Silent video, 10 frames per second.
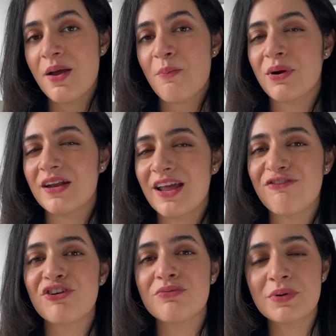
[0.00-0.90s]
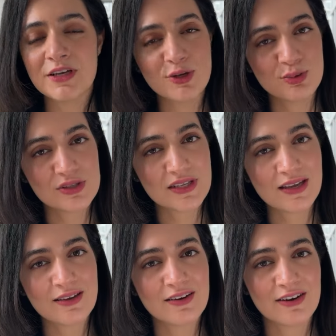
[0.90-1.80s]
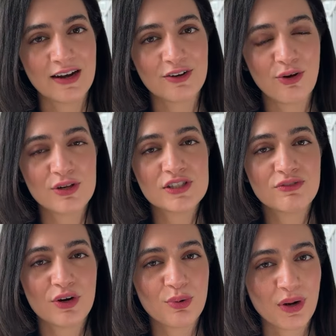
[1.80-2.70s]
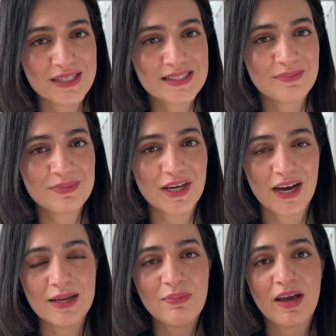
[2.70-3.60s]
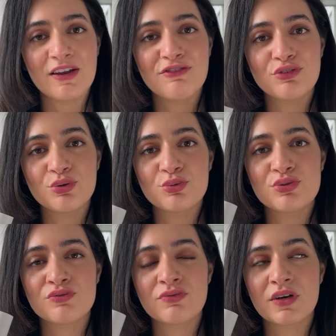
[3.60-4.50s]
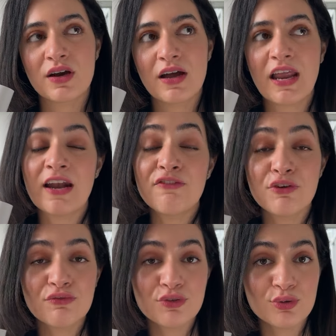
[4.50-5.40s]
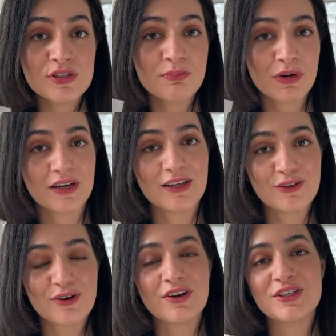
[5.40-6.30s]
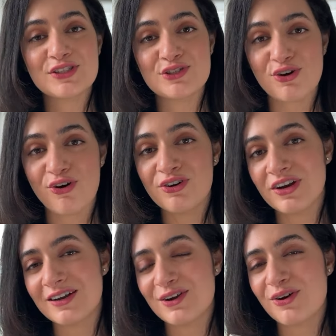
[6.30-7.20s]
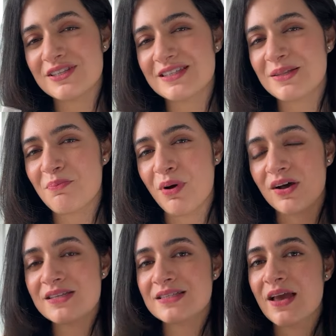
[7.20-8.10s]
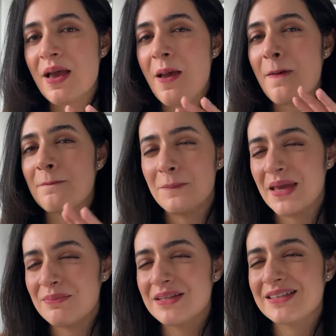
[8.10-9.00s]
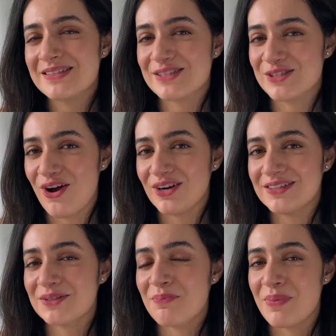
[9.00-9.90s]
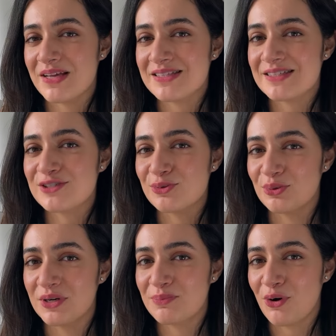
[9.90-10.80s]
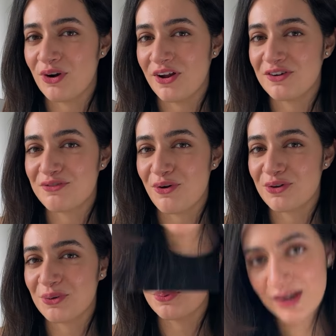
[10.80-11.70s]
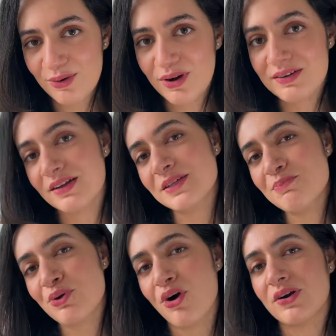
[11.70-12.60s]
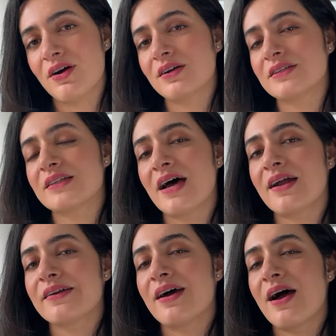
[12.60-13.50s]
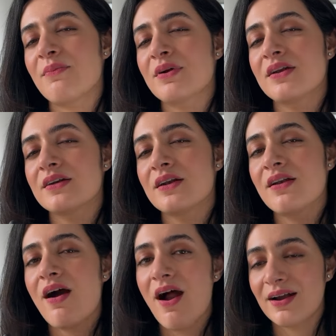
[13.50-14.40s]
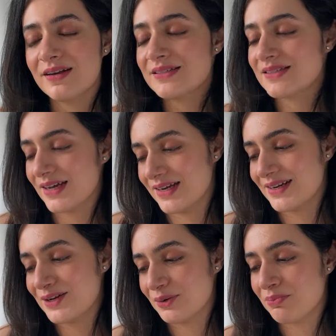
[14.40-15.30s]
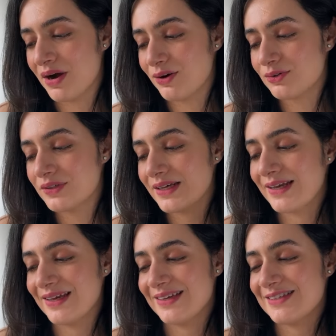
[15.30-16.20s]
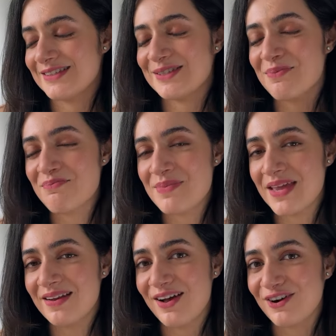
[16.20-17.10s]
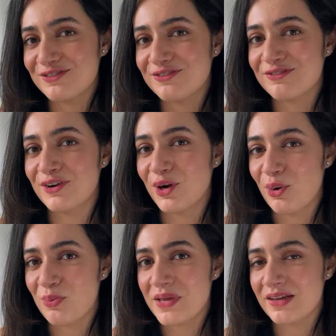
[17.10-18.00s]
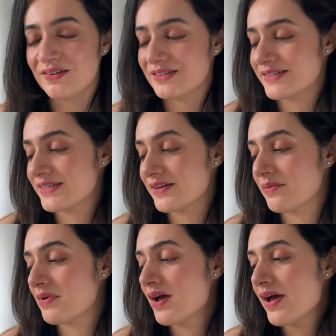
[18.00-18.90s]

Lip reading: But if you've been using retinols for quite some time and if you've used particularly strong retinols in the past, maybe this is not the best suited product for you. Now, another product that I'm a little undecided about is the May Love Glow Maker Serum.